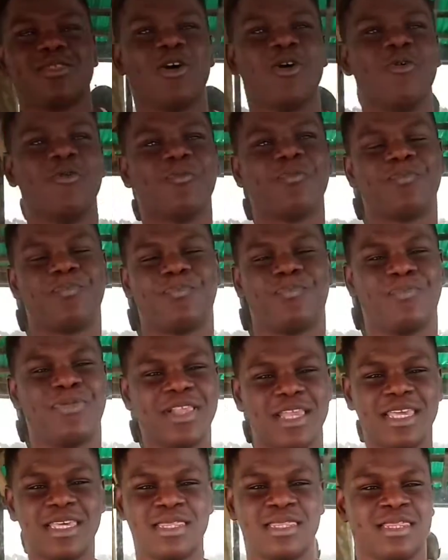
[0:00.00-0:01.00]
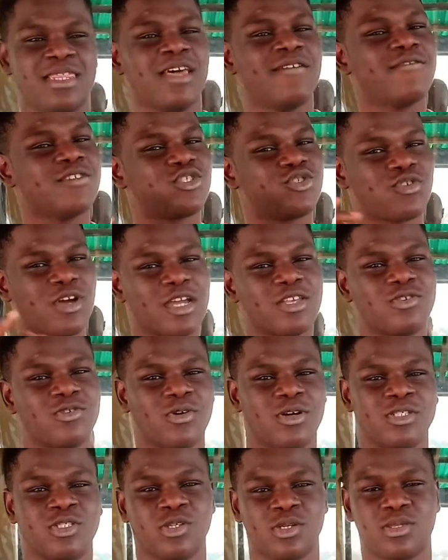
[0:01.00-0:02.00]
So please never try
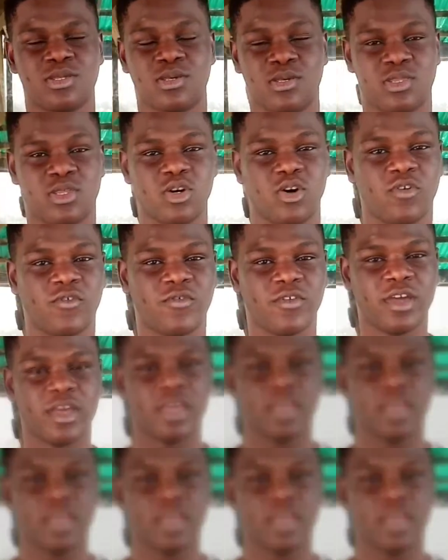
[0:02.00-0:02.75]
to adjust yourself